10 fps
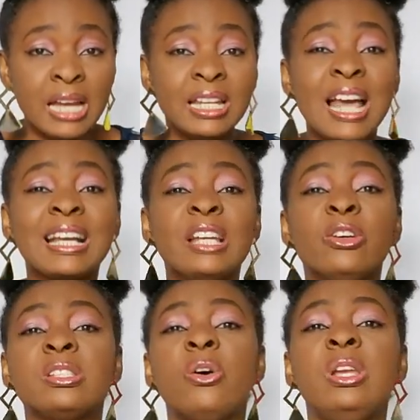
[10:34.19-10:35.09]
And then I
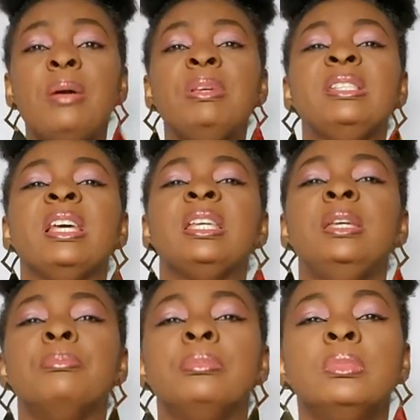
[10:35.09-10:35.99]
cannot say, oh, let me
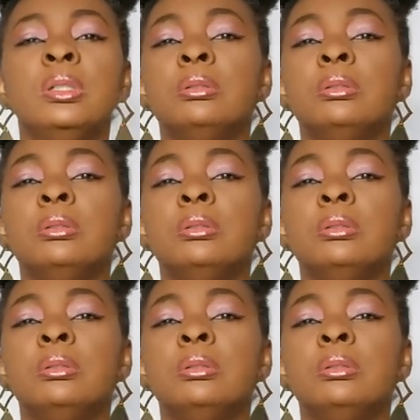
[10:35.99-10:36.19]
take him.